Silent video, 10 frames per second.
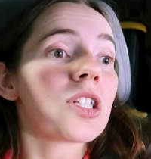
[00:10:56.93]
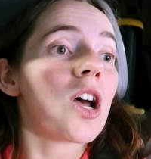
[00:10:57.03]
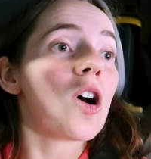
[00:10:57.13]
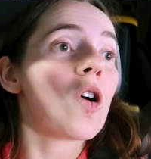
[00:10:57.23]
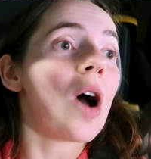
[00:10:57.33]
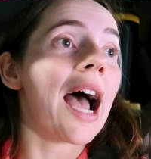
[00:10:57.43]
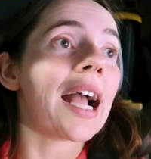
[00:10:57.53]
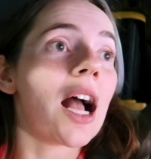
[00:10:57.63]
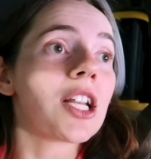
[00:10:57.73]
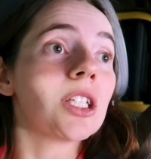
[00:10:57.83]
So
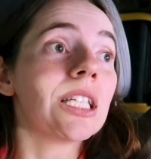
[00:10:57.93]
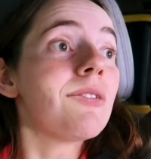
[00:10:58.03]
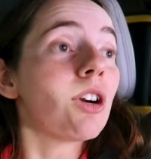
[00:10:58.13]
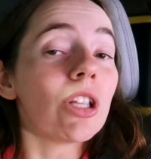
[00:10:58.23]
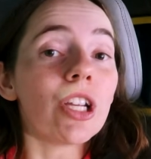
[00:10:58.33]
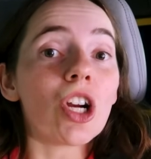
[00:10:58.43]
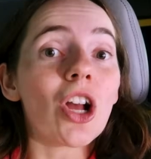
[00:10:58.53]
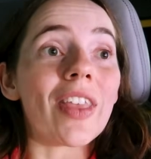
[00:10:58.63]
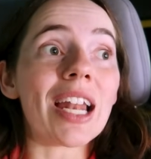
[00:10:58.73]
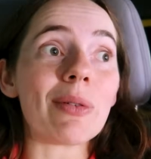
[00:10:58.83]
I got to leave earlier
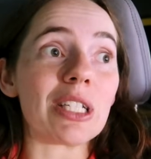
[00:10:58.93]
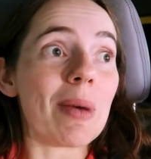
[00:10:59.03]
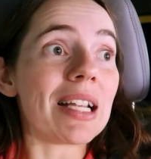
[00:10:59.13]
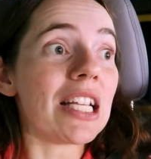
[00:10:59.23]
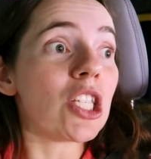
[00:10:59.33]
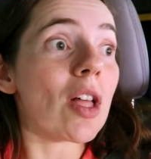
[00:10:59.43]
than I was expecting.